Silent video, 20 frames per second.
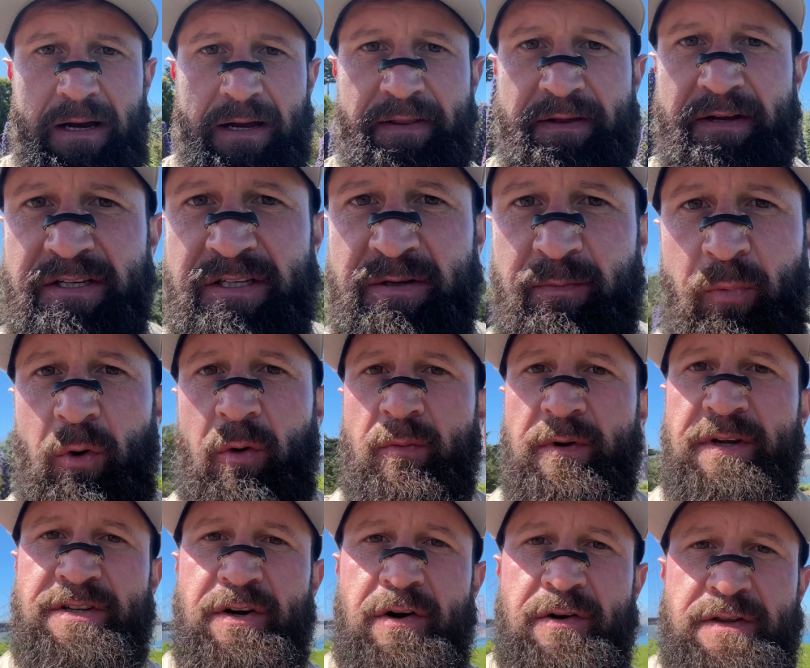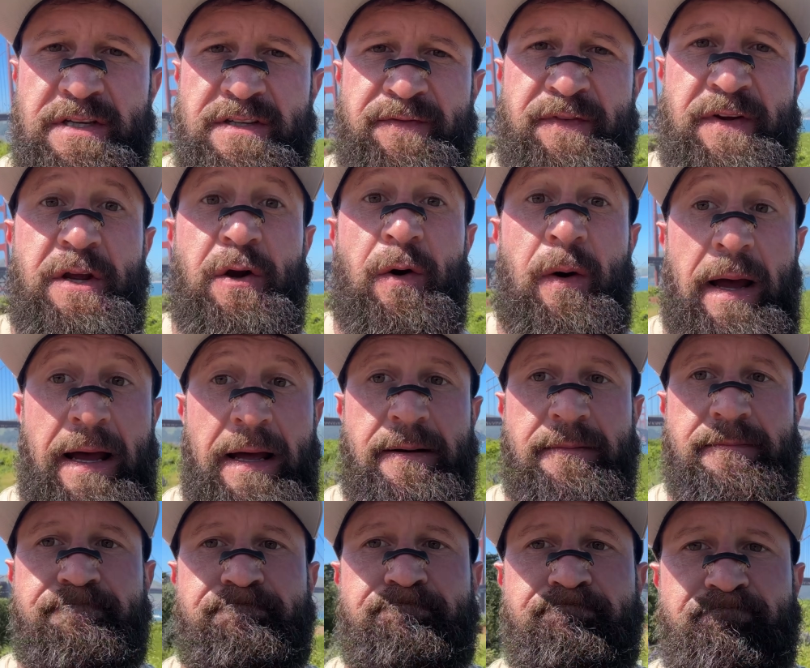I think it's important we start this video at
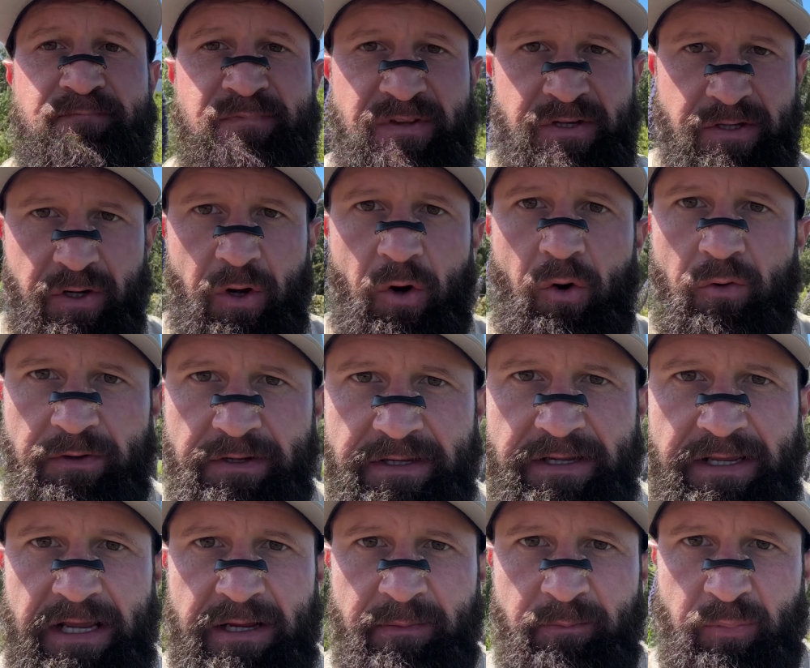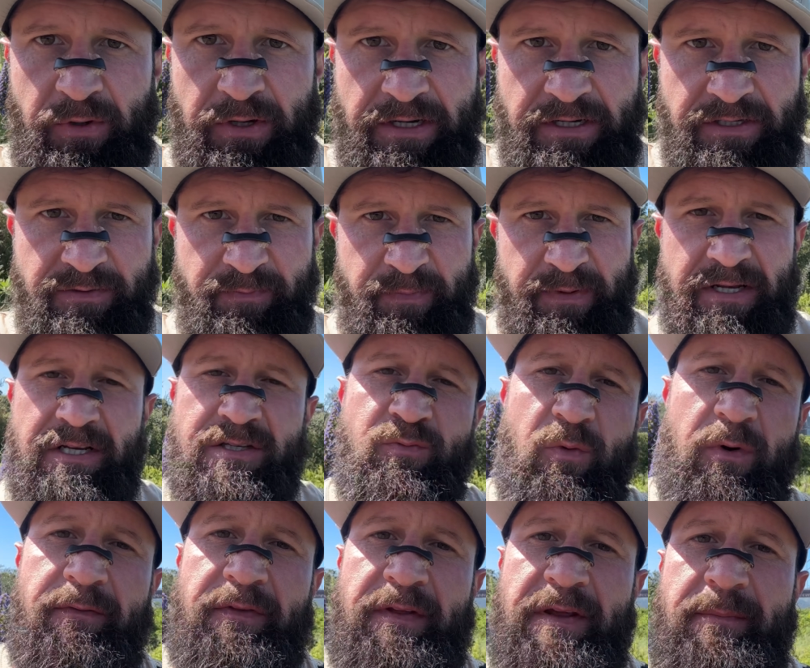the Golden Gate Bridge because
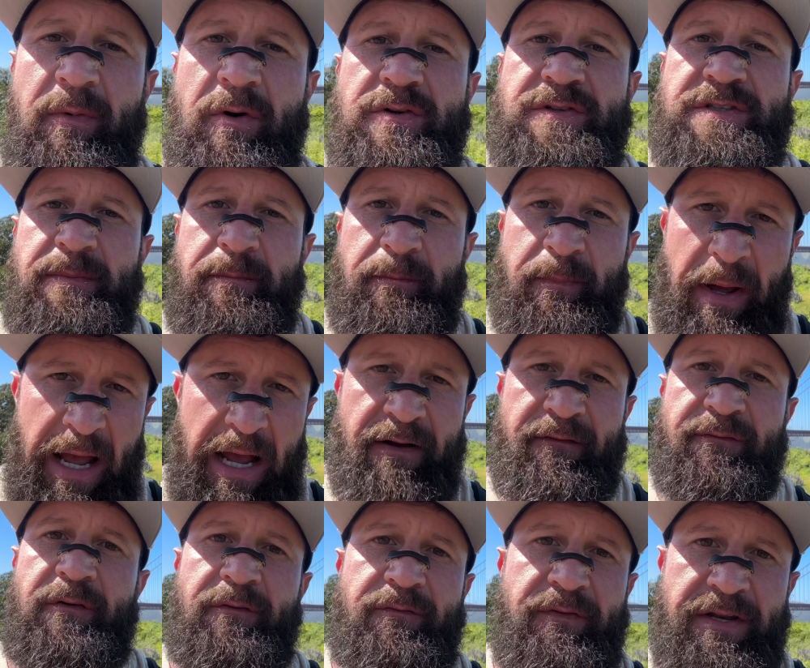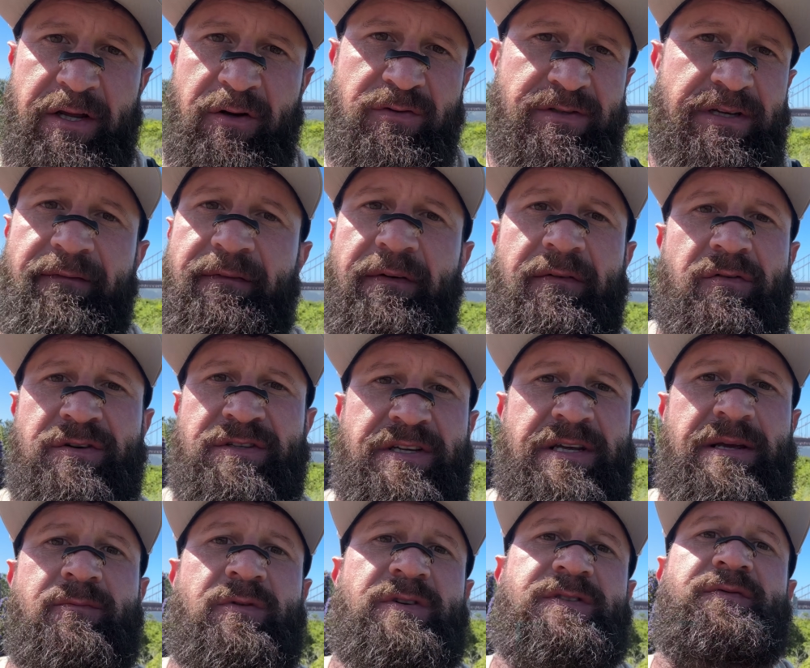one of the most impactful videos I've ever
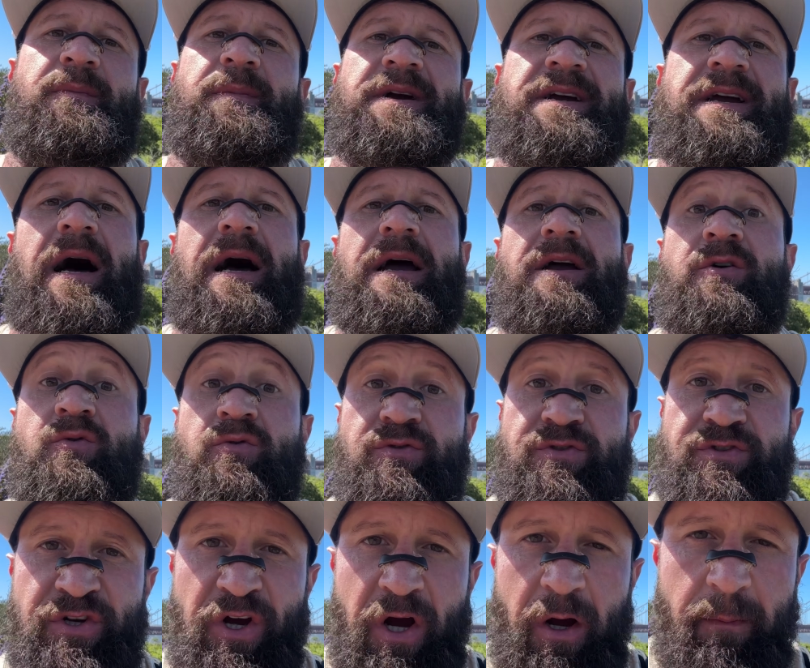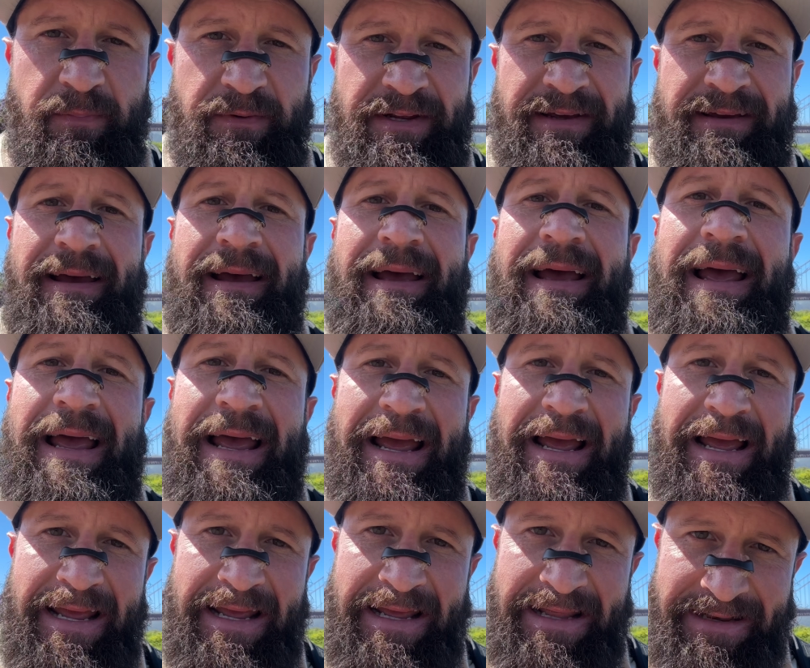seen was from a guy who jumped
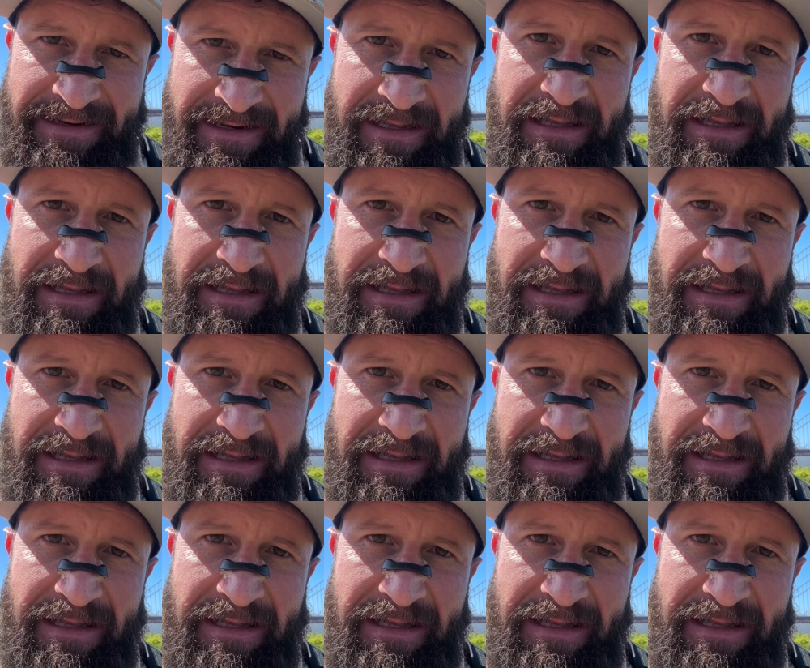and